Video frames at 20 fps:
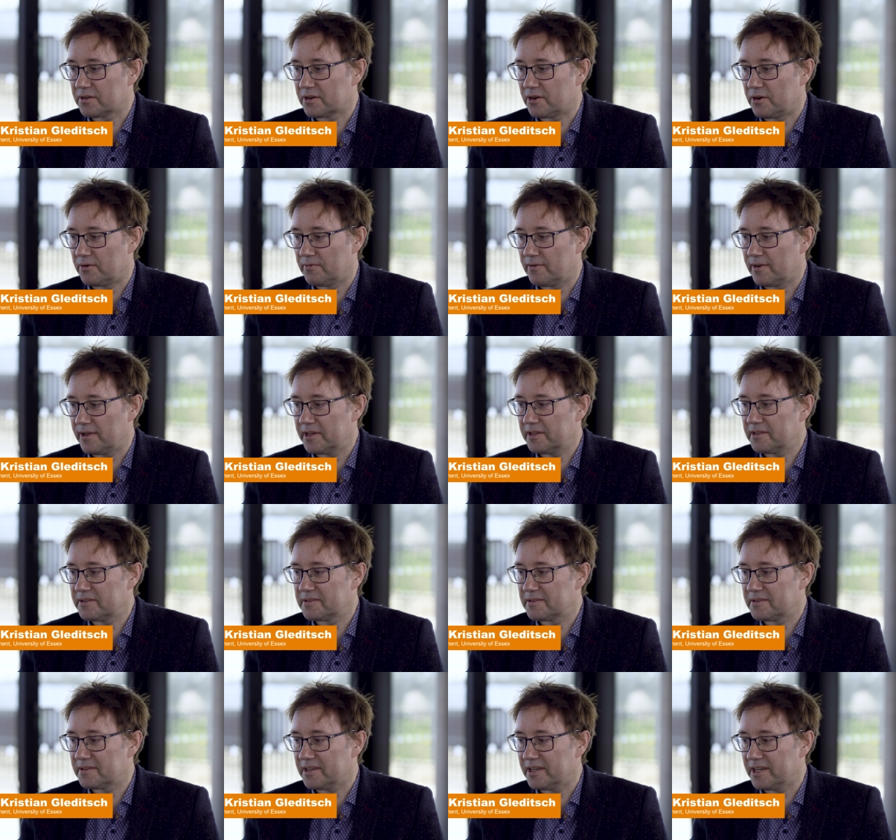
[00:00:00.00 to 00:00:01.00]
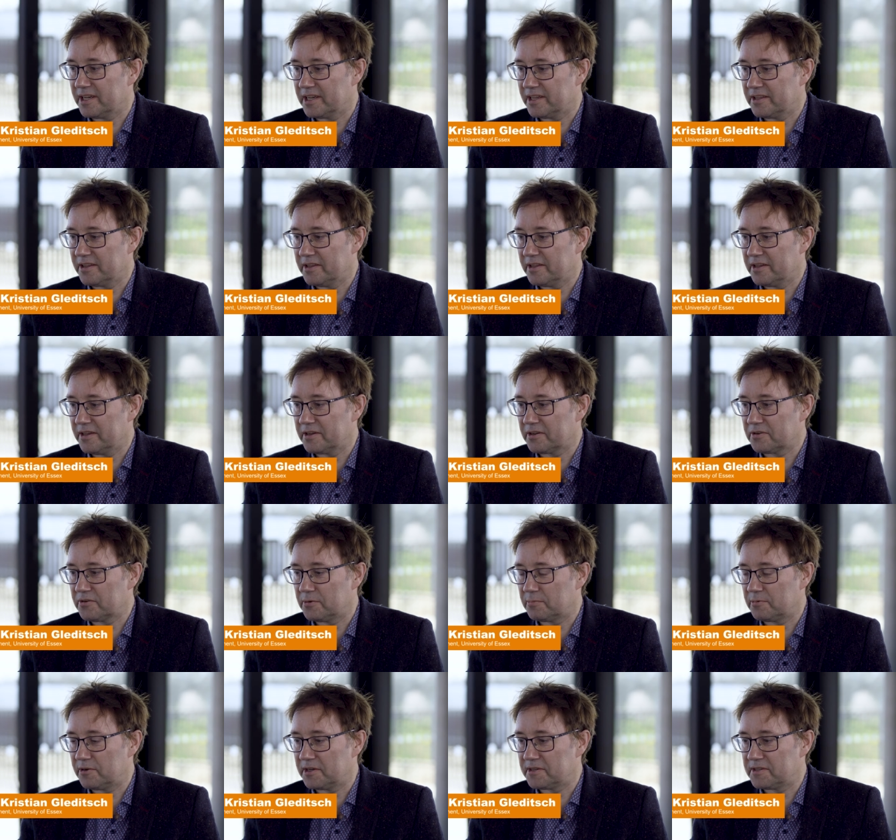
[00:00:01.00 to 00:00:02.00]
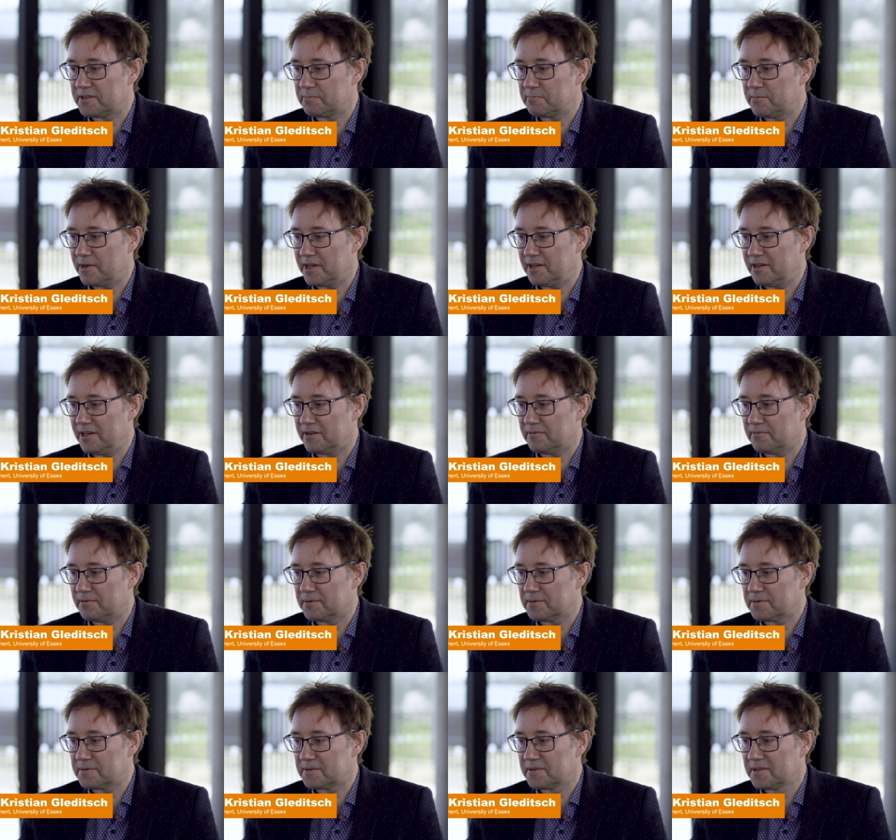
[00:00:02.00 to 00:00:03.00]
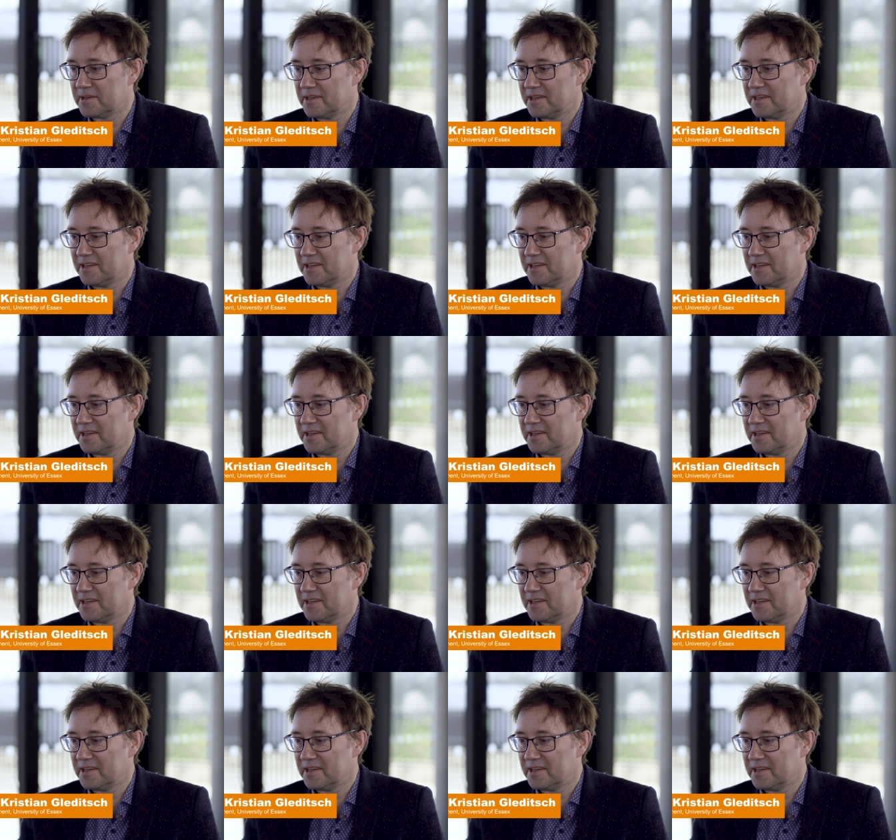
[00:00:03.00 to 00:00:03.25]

conflict and cooperation at many levels,